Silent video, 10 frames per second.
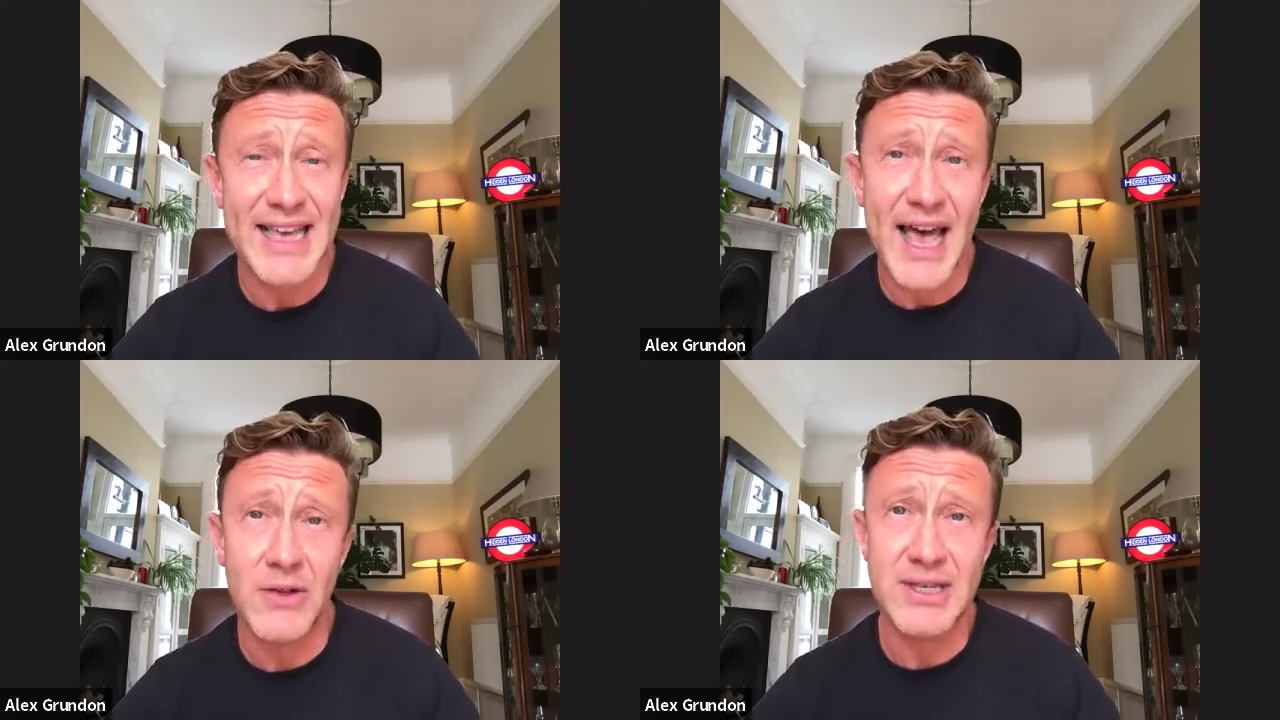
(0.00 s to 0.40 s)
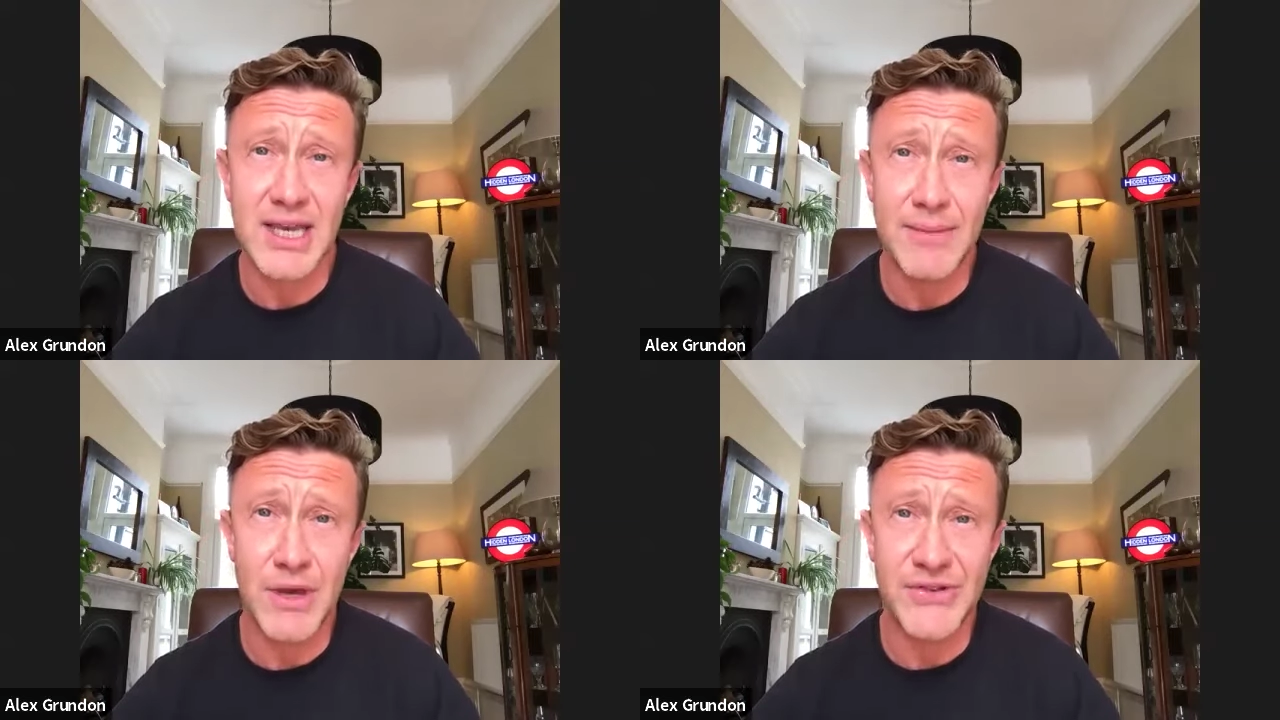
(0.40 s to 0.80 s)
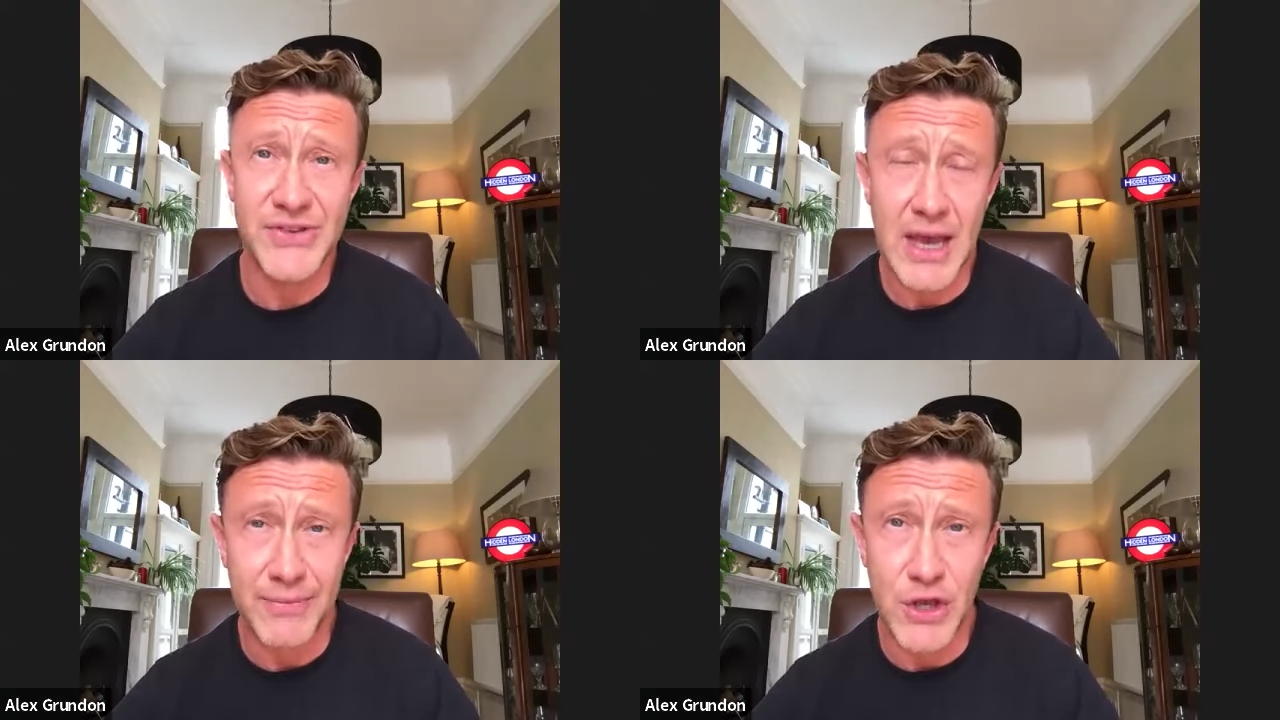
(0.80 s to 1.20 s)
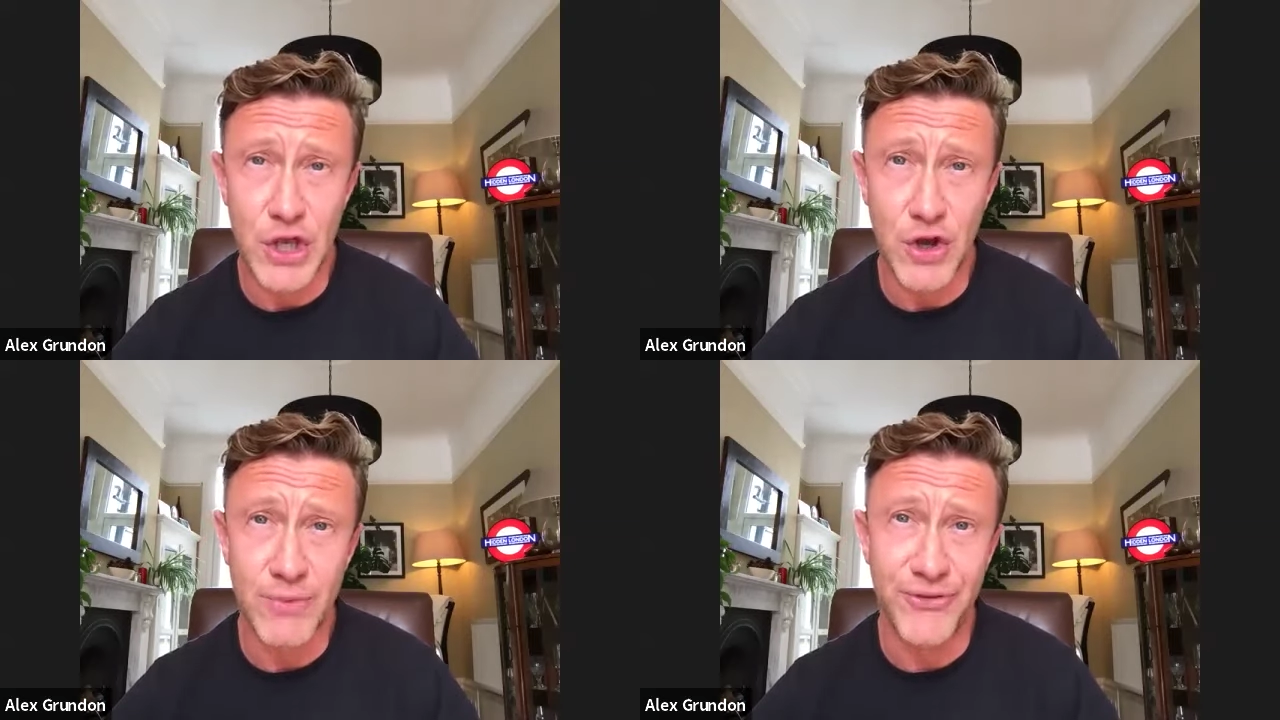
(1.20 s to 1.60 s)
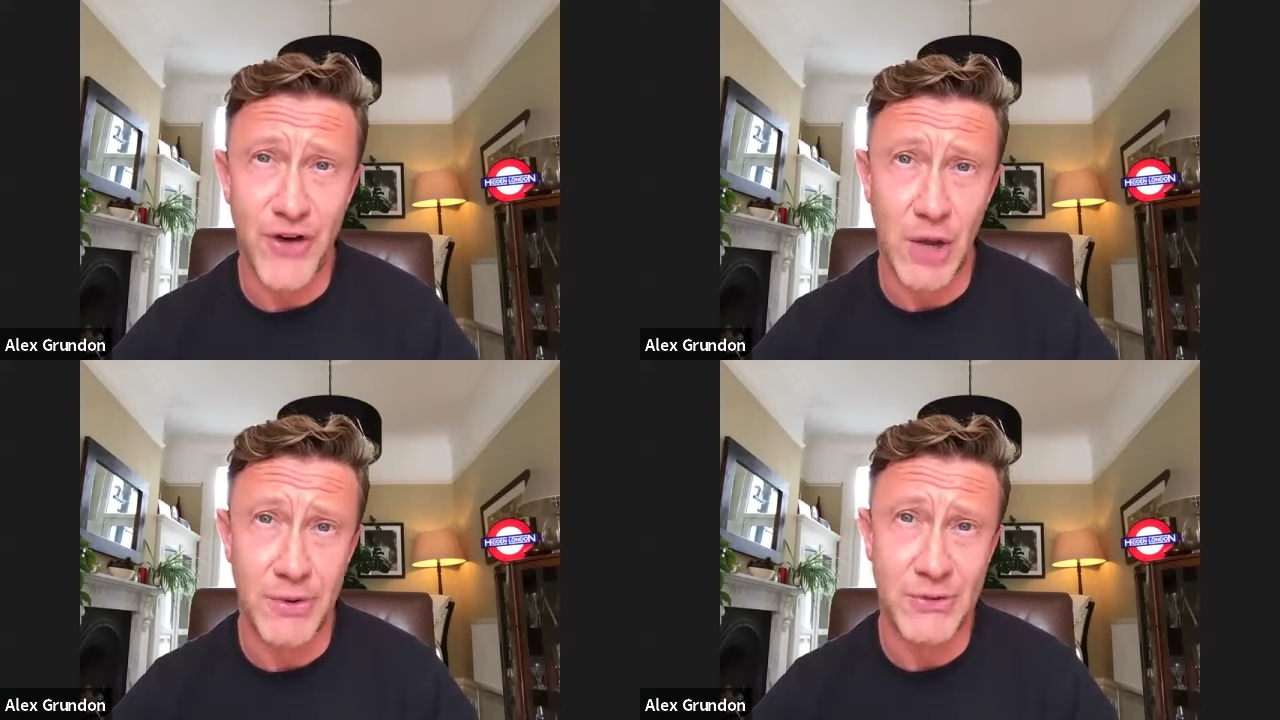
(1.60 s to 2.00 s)
LT Museum that you can
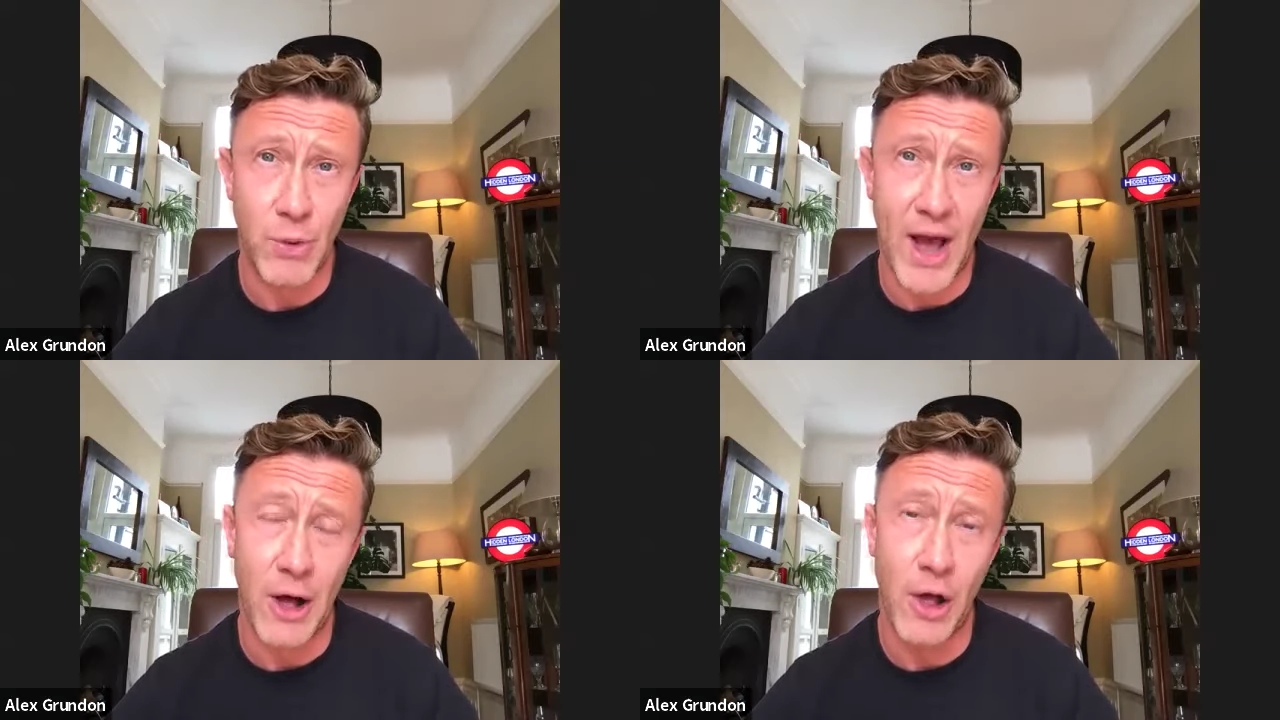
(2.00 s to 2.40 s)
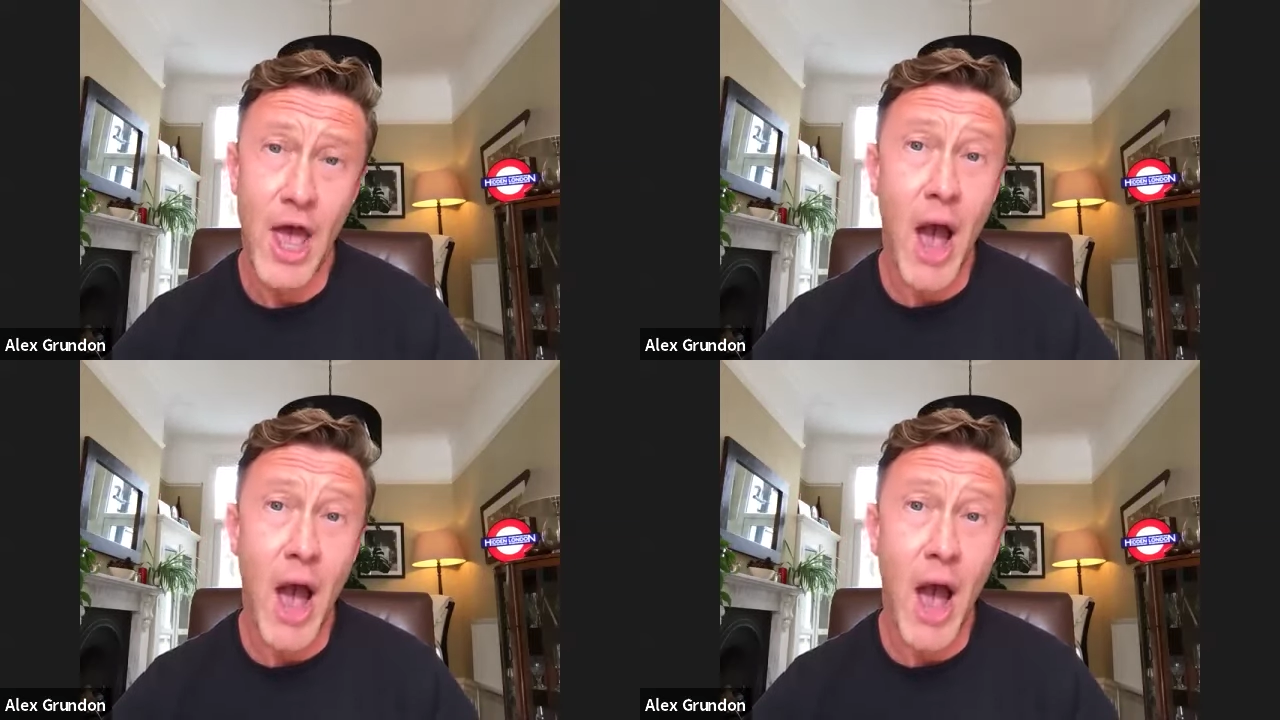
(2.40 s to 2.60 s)
follow as well.